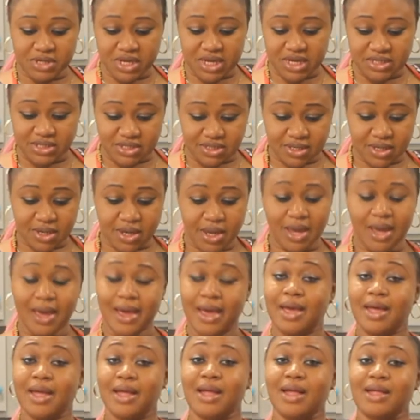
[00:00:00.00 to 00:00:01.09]
it,
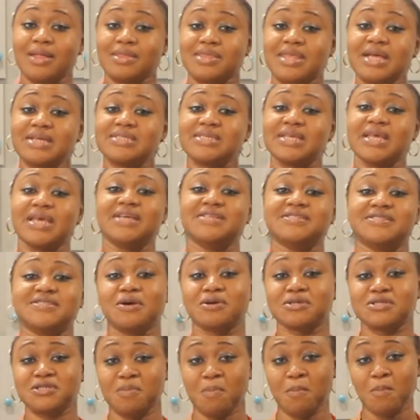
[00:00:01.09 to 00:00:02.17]
this is
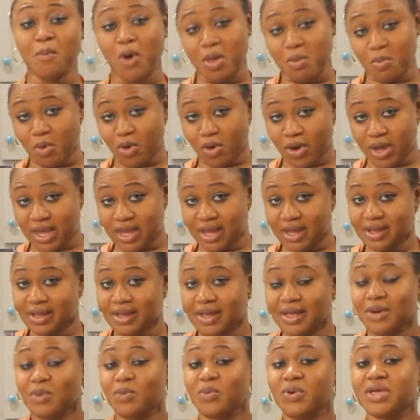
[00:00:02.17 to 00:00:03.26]
not moi moi.
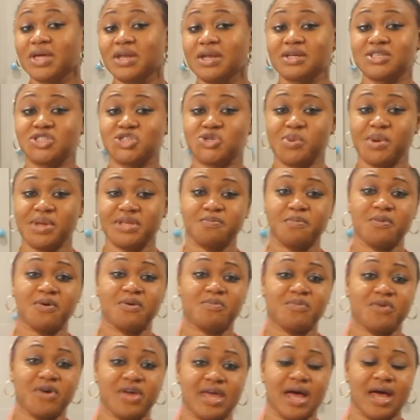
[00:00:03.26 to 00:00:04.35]
We're gonna treat moi
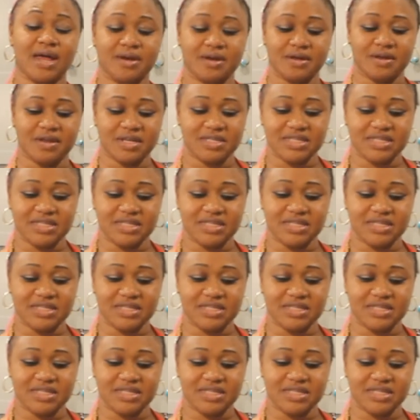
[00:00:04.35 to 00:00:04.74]
moi another